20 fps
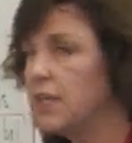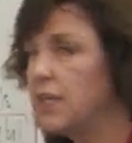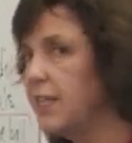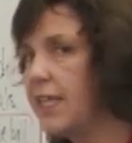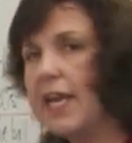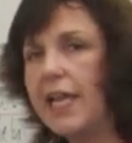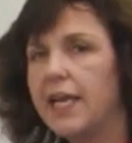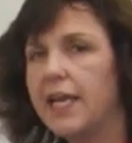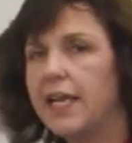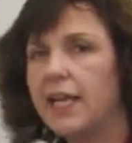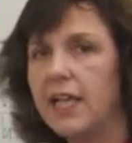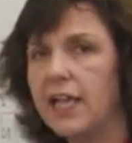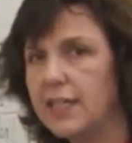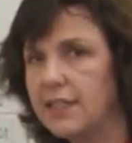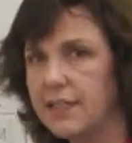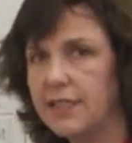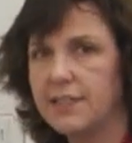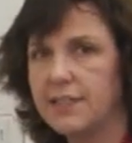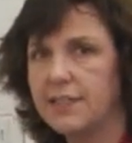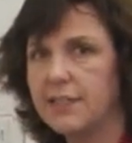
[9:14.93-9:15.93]
to
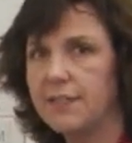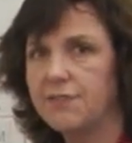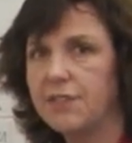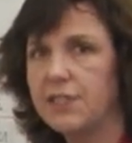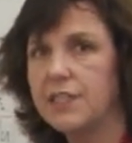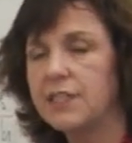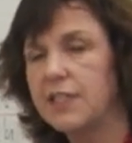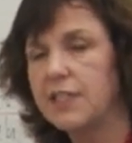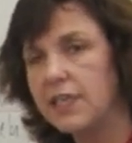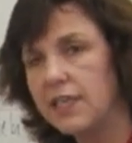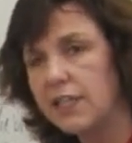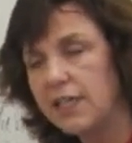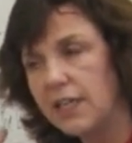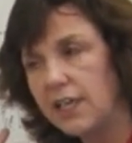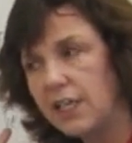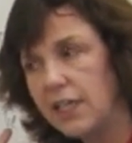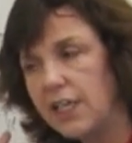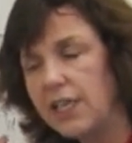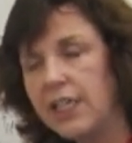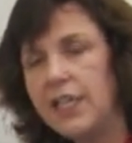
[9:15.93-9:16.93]
analyze this stuff because
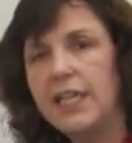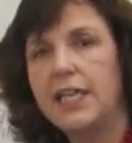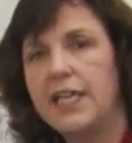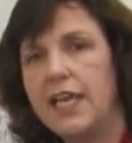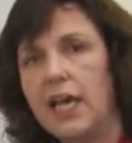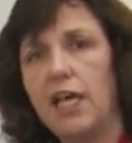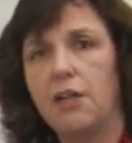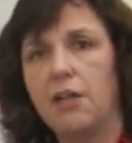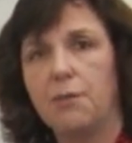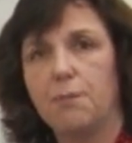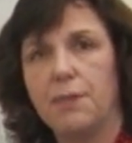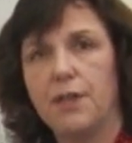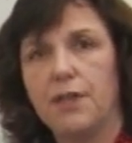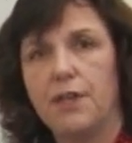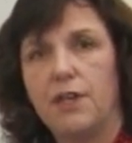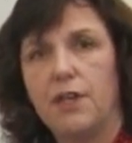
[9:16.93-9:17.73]
you need help.